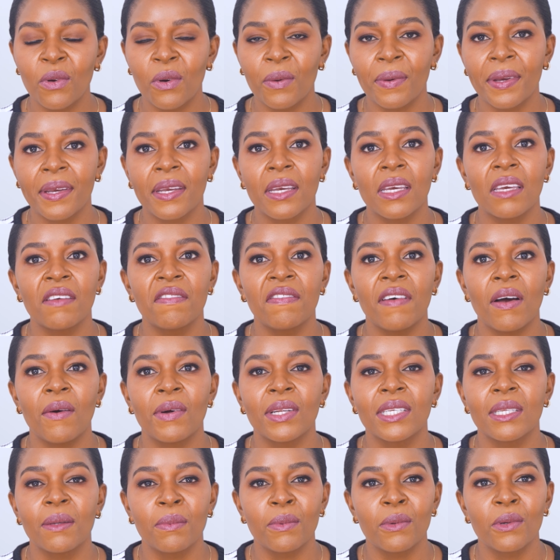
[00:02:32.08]
going, if I
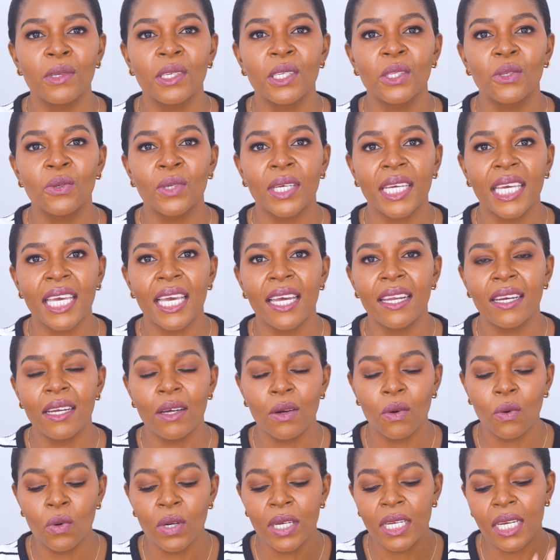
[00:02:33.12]
was supposed to
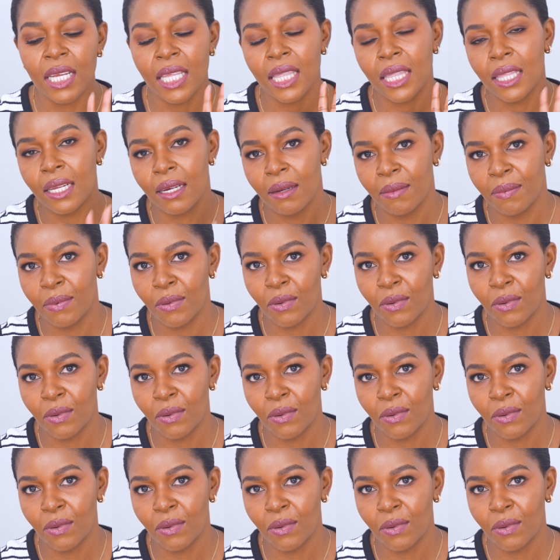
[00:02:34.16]
carry only 3